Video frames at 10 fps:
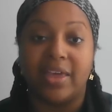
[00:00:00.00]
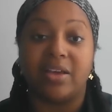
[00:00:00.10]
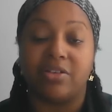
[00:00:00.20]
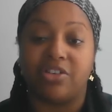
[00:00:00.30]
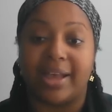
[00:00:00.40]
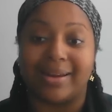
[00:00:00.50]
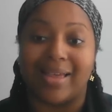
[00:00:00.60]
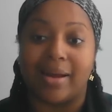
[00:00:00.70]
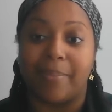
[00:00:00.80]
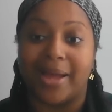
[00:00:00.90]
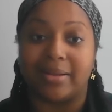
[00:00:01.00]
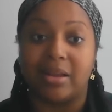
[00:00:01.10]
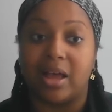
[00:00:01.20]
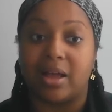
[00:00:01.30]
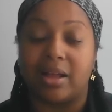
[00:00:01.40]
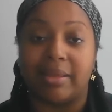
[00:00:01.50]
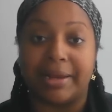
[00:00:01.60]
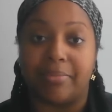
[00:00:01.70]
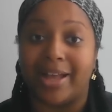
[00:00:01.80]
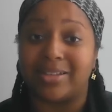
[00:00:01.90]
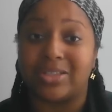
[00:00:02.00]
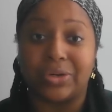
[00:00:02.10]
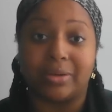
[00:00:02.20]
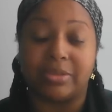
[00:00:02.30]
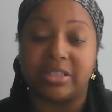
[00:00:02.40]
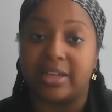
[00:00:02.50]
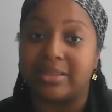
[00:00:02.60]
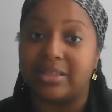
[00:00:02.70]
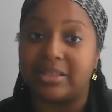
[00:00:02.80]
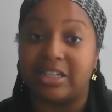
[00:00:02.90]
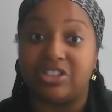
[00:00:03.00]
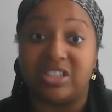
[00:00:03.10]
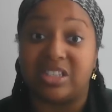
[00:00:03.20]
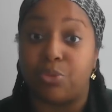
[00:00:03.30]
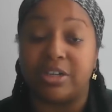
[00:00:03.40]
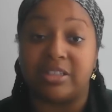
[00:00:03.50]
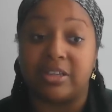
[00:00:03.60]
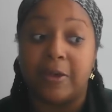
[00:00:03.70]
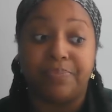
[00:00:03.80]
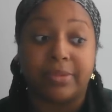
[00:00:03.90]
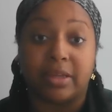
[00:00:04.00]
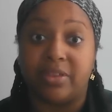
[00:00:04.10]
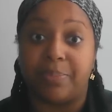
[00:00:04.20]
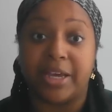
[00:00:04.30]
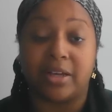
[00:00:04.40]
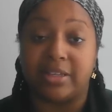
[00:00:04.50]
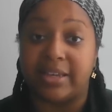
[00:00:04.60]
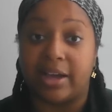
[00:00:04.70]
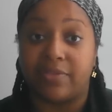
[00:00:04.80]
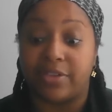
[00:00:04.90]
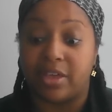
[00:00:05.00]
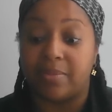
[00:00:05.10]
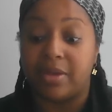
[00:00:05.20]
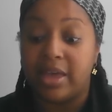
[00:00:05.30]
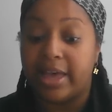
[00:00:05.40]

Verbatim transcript: They could have just had a lot of bad luck, a lot of bad circumstances. It just was the pick of the deck for them.